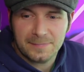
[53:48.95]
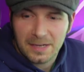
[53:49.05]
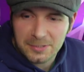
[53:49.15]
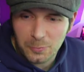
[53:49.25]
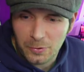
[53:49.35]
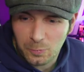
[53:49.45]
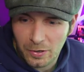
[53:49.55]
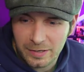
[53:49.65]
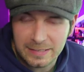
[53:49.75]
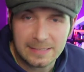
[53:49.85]
I don't know what the
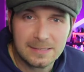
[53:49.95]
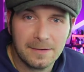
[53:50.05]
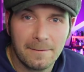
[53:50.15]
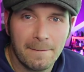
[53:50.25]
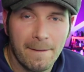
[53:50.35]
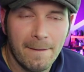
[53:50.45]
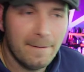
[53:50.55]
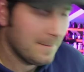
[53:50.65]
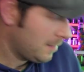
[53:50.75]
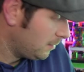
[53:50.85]
word is.
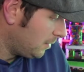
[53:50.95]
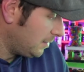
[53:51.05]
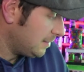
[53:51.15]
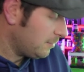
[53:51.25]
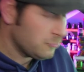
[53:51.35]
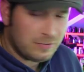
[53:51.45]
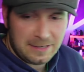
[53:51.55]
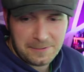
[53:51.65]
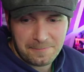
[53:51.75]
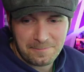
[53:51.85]
I need to have a
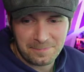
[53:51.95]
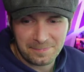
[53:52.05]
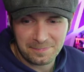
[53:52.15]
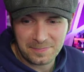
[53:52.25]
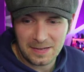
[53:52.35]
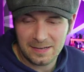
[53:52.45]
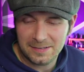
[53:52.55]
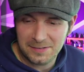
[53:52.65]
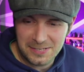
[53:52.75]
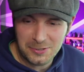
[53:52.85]
drink.
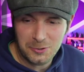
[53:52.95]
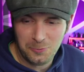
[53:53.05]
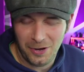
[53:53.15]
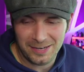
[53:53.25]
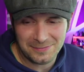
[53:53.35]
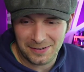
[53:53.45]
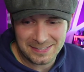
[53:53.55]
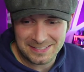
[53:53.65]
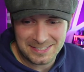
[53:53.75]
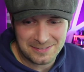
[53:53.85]
This is a good word, but
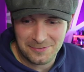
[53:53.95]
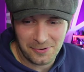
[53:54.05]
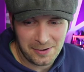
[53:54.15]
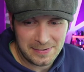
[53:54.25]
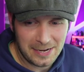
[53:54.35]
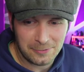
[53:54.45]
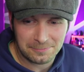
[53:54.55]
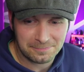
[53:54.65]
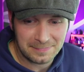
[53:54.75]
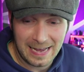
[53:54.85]
it's just not coming out.
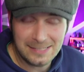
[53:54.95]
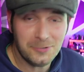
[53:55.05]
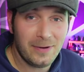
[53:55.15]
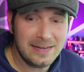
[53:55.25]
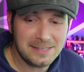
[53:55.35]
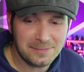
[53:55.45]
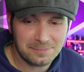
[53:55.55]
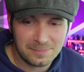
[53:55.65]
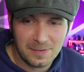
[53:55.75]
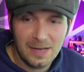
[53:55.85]
As always,
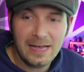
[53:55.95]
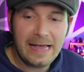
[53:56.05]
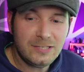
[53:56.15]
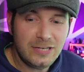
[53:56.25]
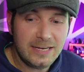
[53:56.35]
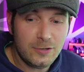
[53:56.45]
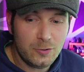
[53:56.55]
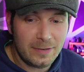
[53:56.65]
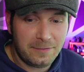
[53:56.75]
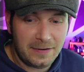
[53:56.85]
SG, you know
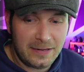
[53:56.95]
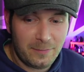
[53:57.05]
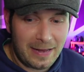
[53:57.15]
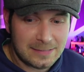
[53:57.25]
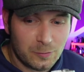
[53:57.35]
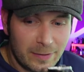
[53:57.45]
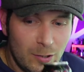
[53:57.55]
when you fill in the blanks for me.